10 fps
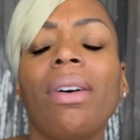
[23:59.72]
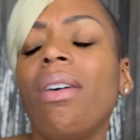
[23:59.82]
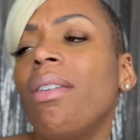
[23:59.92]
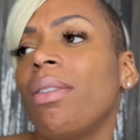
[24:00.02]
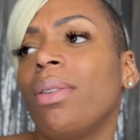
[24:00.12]

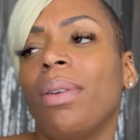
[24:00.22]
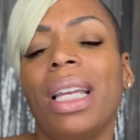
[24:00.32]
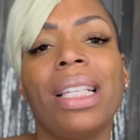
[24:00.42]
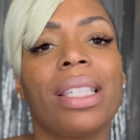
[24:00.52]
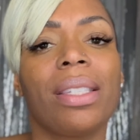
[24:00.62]
Oh,
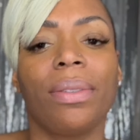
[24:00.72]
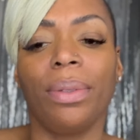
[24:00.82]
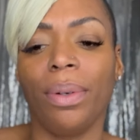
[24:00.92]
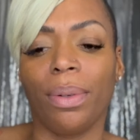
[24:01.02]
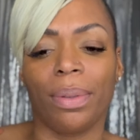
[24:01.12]
it's,
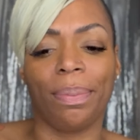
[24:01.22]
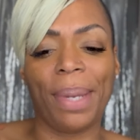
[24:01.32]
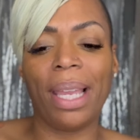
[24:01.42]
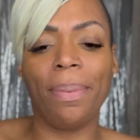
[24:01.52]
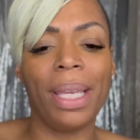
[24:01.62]
oh,
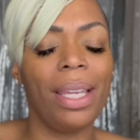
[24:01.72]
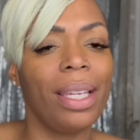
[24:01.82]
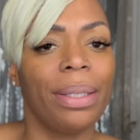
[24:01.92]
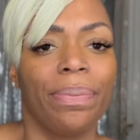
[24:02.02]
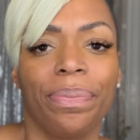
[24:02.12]
baby.